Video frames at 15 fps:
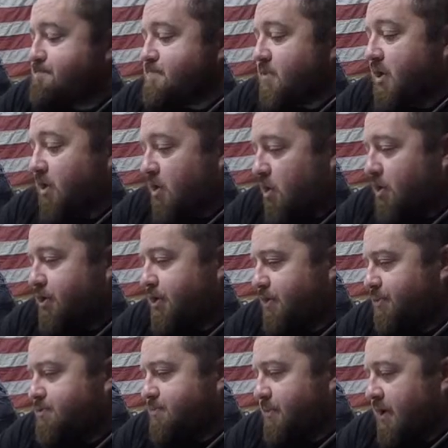Not a
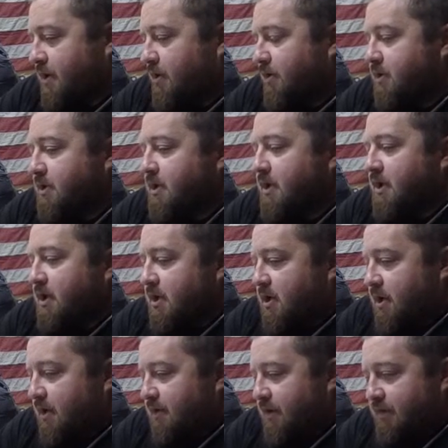huge amount.
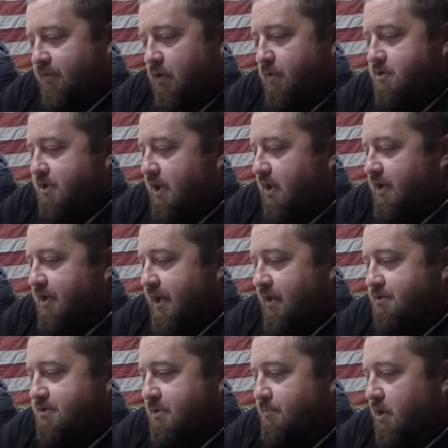I've always carried
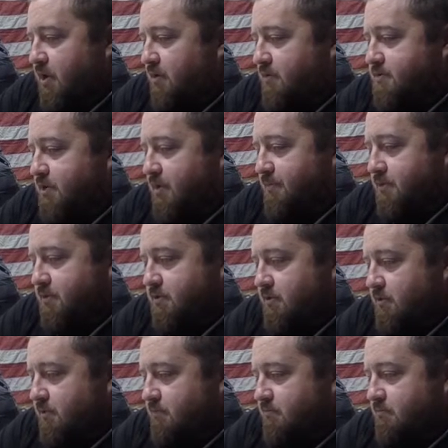Nalgene bottles up
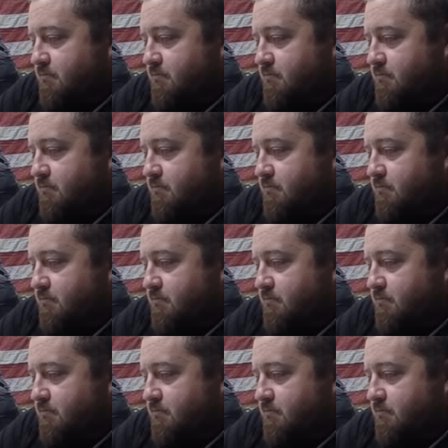until